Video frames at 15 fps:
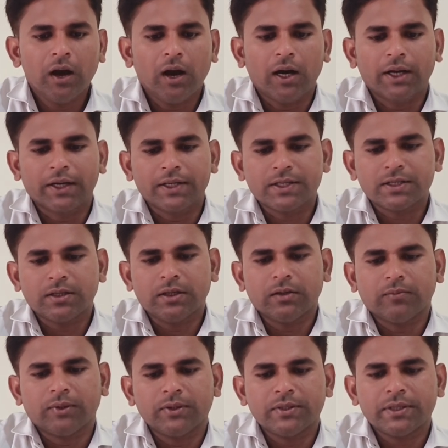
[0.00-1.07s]
a rational
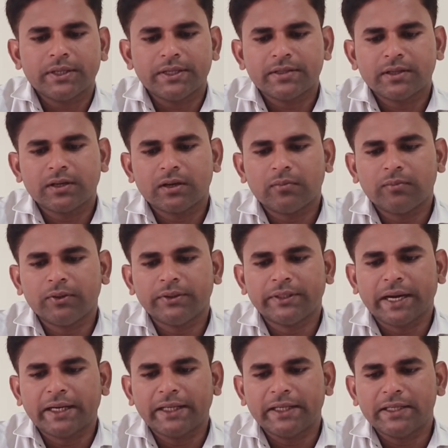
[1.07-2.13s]
numbers is a number
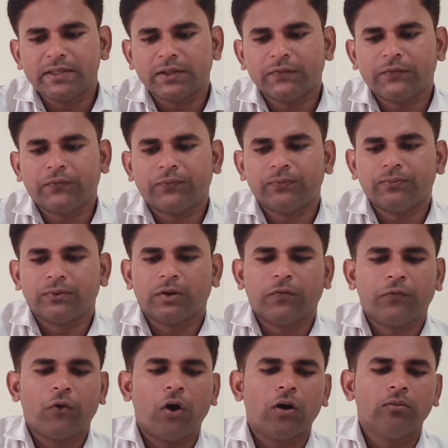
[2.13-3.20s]
that is of the
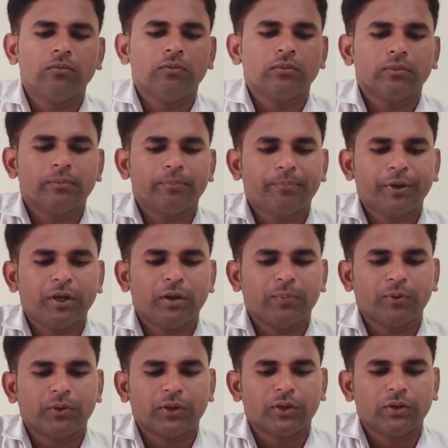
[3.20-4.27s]
form p
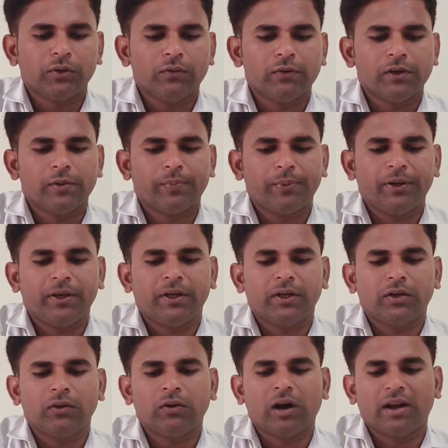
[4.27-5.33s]
upon q, where p and
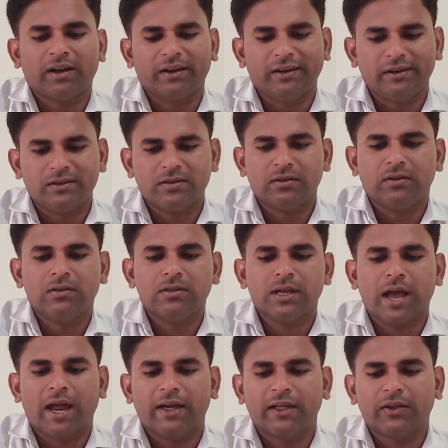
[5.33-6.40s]
q are integers
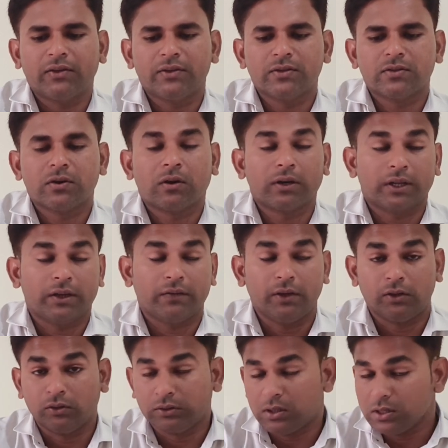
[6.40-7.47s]
and q is not
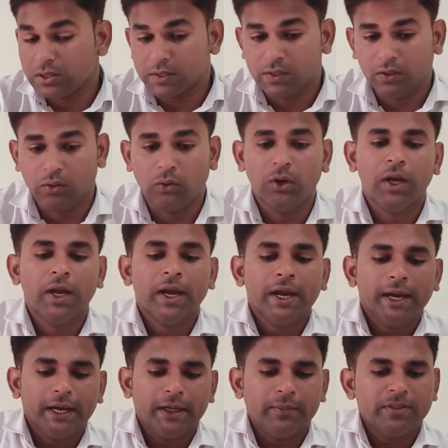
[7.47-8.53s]
equal to the 0.
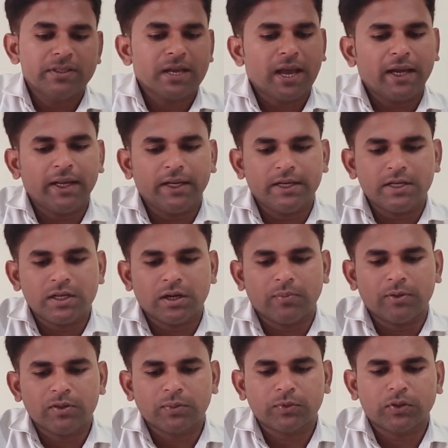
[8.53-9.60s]
It means any rational
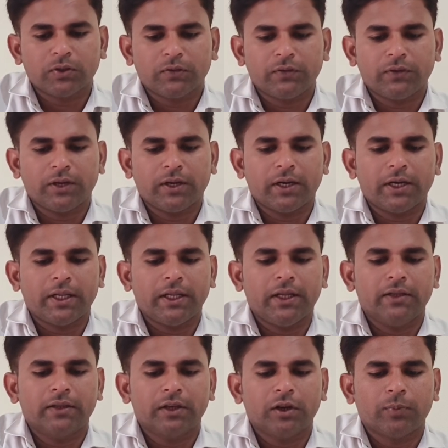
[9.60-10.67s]
number, suppose we are writing
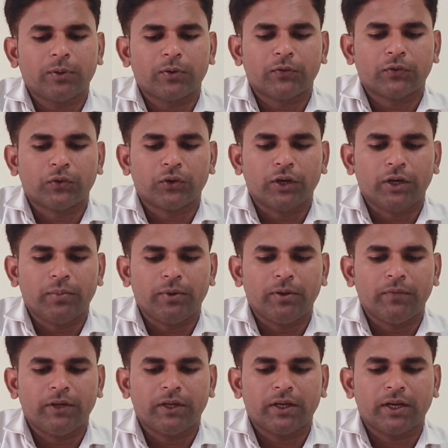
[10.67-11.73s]
here 3/4, it
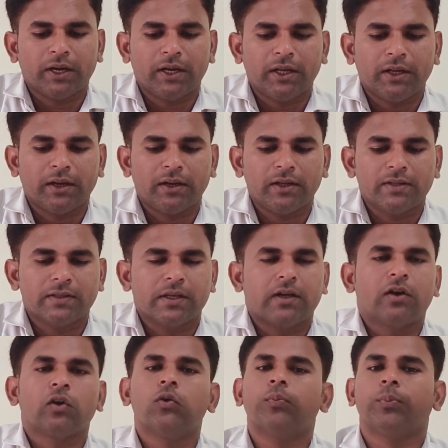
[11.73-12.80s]
means we can write here is
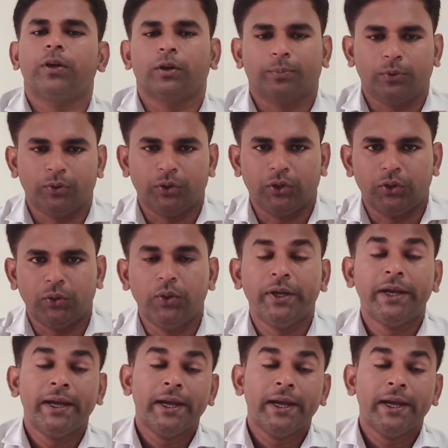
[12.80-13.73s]
equal to p upon q.